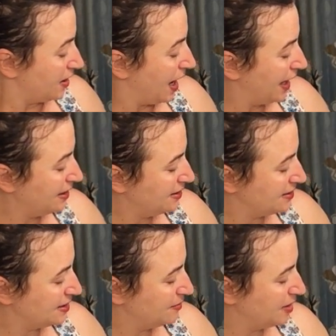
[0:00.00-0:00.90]

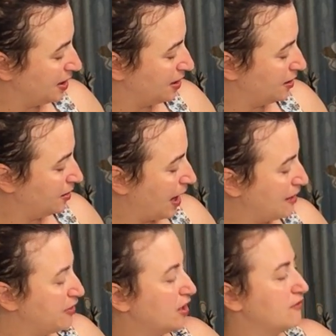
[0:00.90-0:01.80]
kindness to me, I
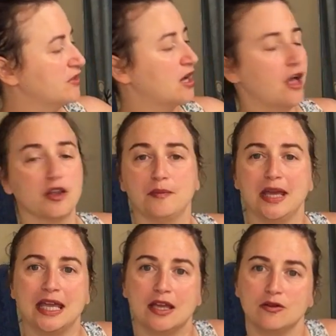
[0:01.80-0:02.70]
think of the color
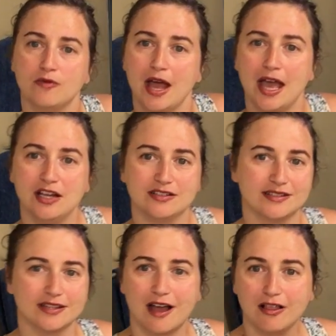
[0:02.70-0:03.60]
pink and red,
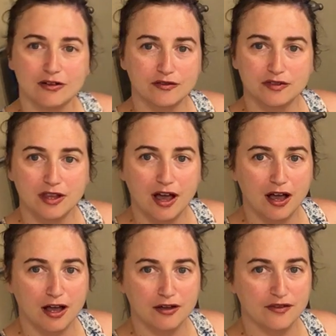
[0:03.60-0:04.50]
just the color of
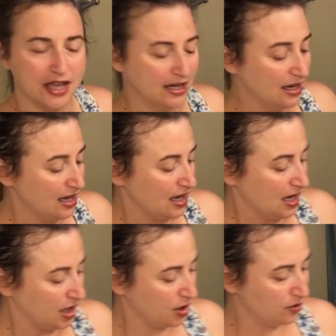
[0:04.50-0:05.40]
love, and
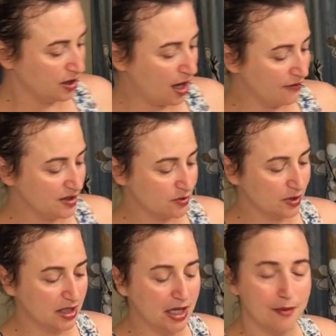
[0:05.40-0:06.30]
love is
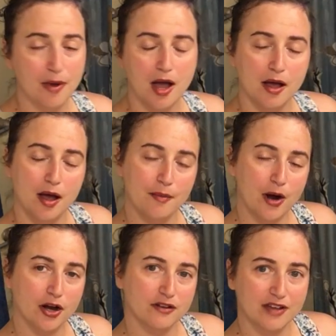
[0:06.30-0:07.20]
really a
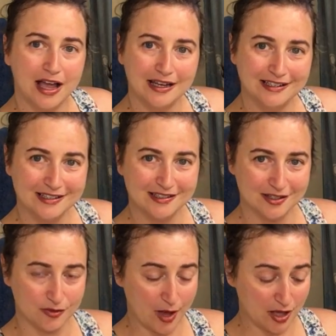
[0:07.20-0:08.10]
part of kindness
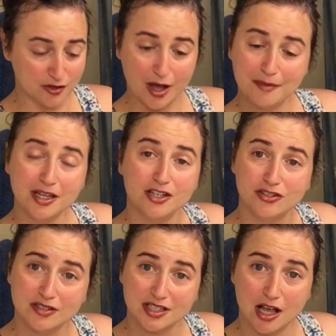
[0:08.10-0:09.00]
as well. So I'm going to
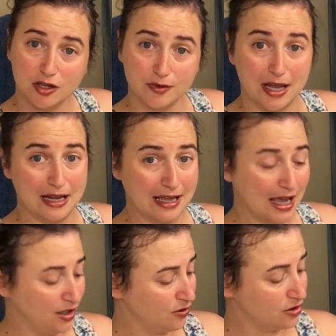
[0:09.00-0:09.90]
choose the color red.
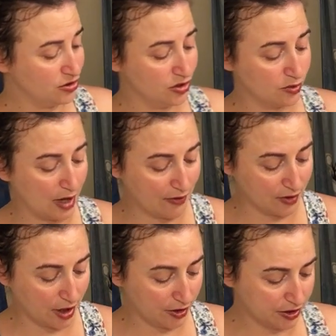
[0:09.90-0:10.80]
Again, you can choose whatever
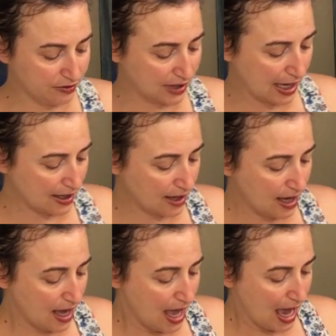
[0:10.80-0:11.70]
color you'd like.
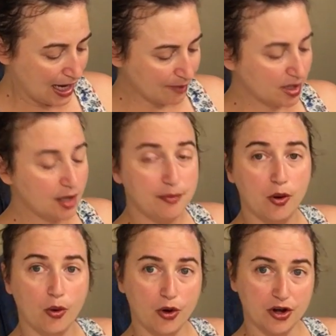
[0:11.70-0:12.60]
And I'm going to
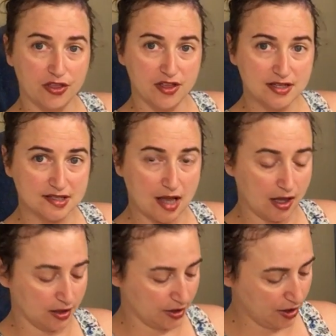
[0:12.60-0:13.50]
pour this
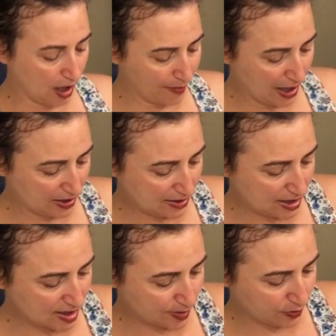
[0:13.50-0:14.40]
color, about a
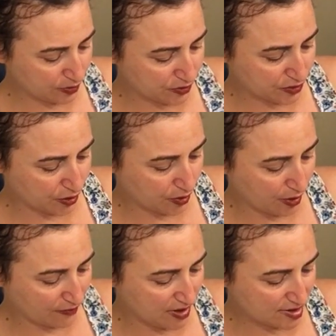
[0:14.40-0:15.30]
teaspoon or so
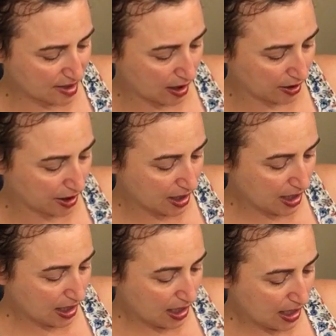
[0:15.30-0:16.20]
of this color,
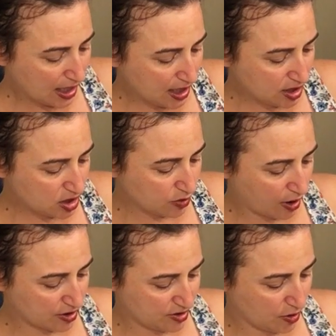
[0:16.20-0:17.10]
into
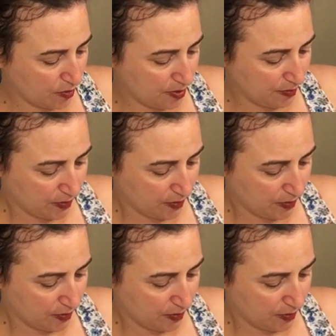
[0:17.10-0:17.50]
our soap.